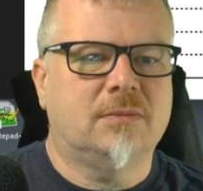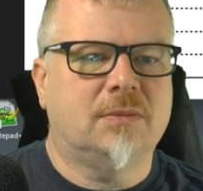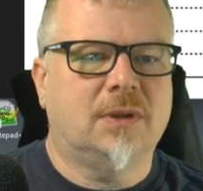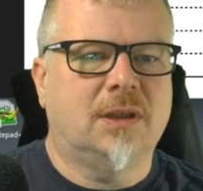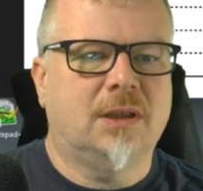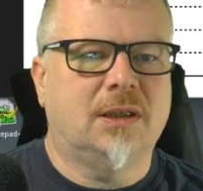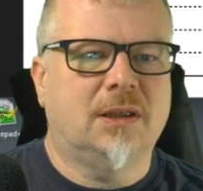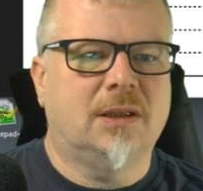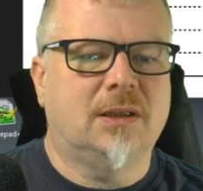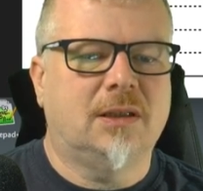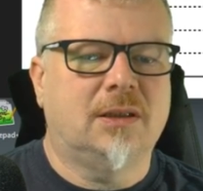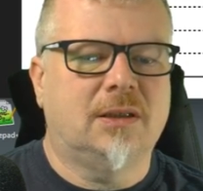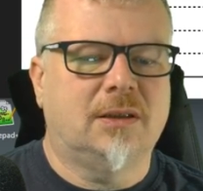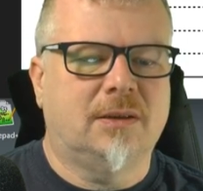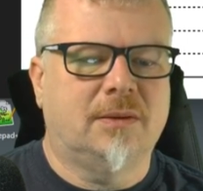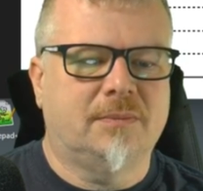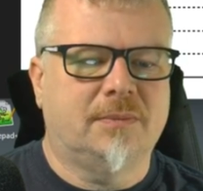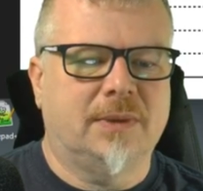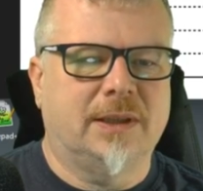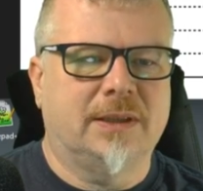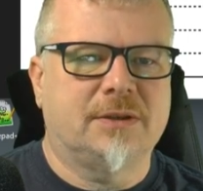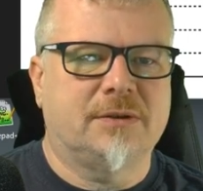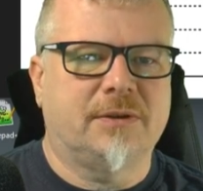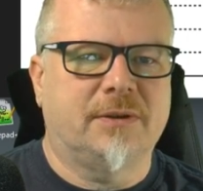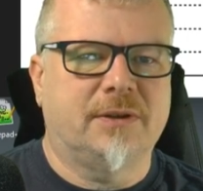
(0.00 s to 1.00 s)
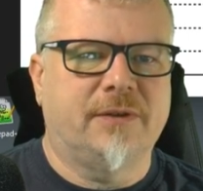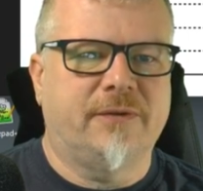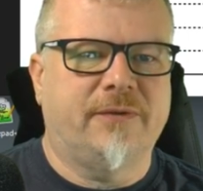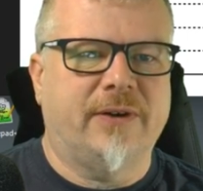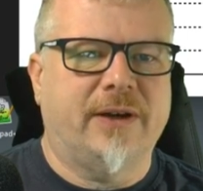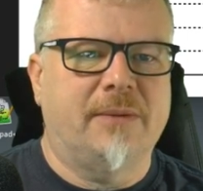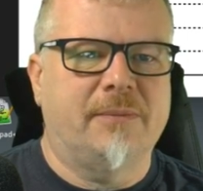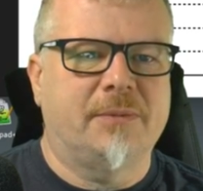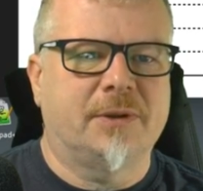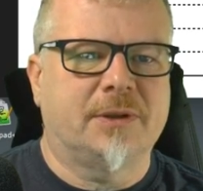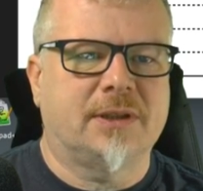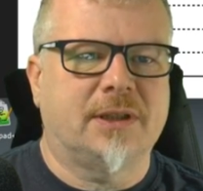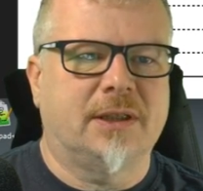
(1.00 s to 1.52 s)
At
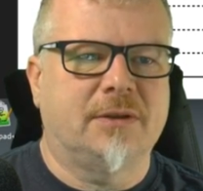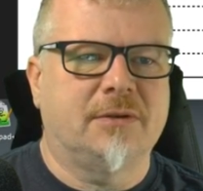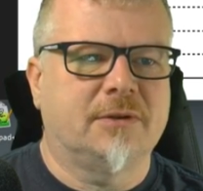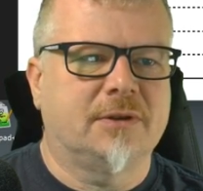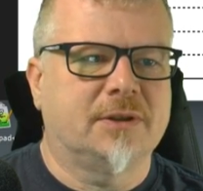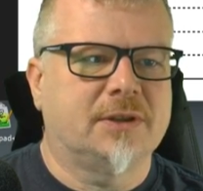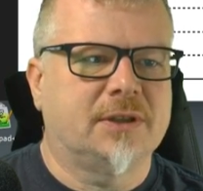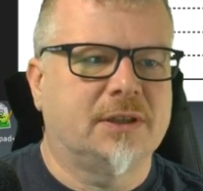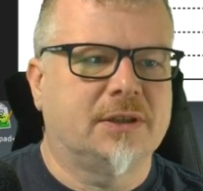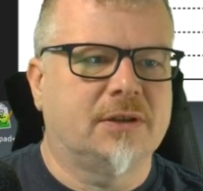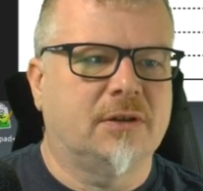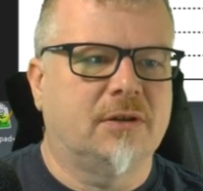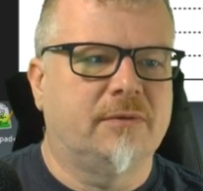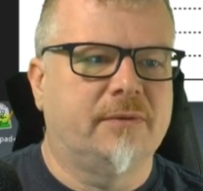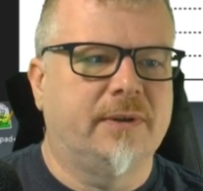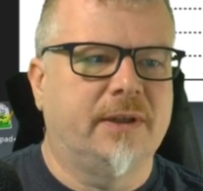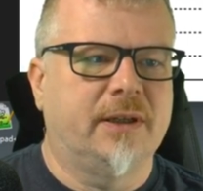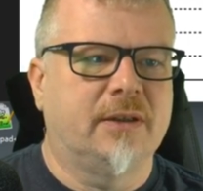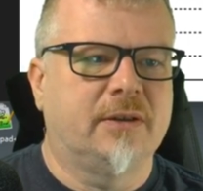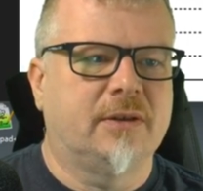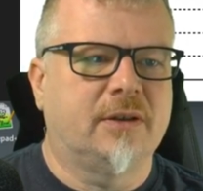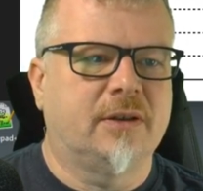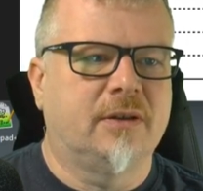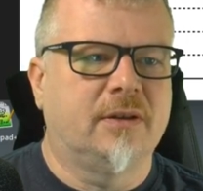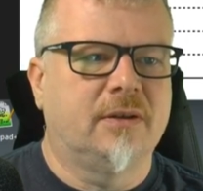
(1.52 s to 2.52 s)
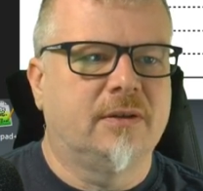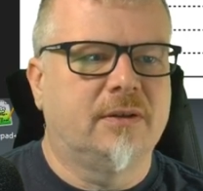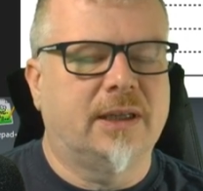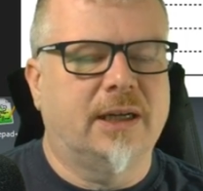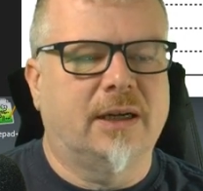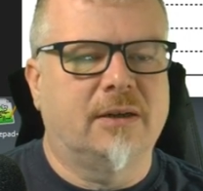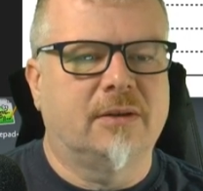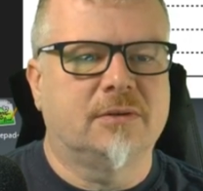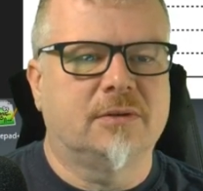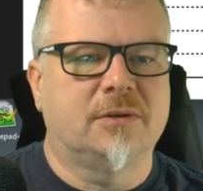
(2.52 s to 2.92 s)
25%, you can see it's already down to